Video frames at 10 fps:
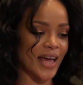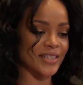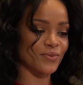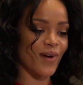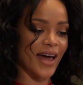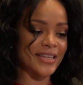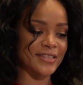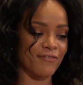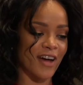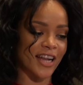That's why
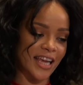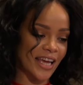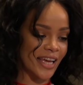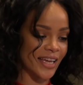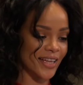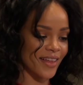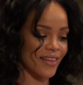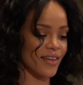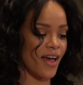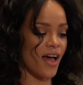it's funny.
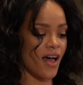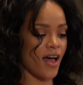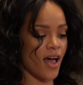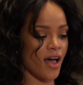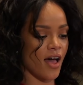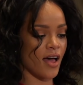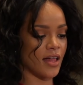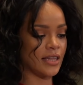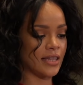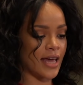Moo!
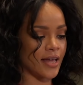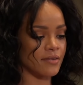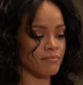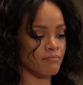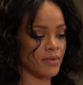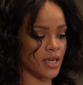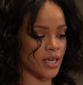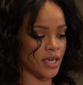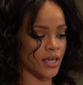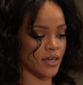Let me.
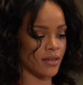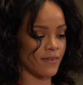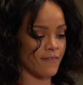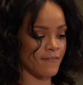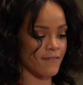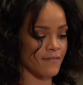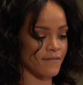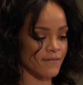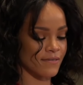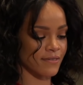
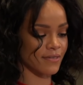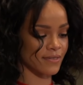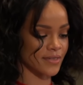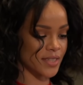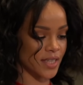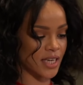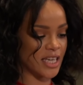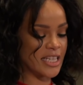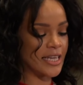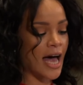Moo!
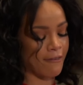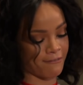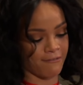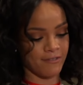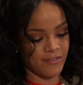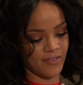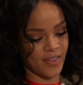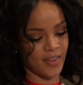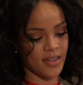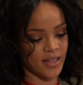Enough! No,
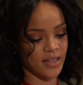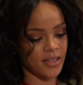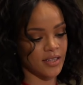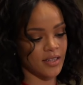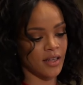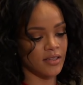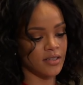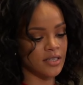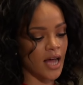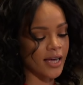Nancy, I'm the interrupting
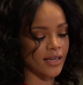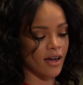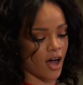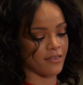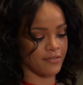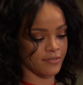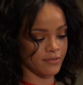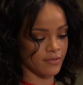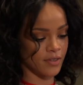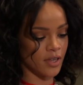cow. Knock it off.
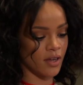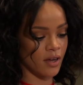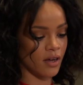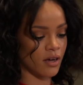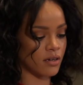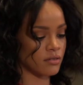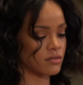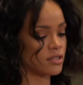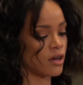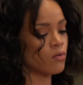
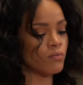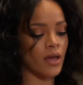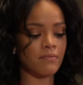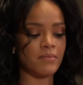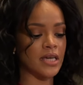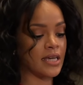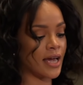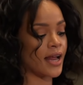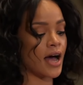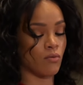Moo! Don't make me
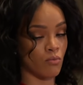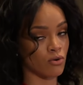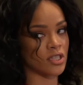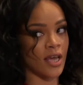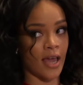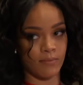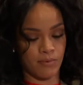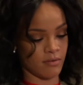get out more tape.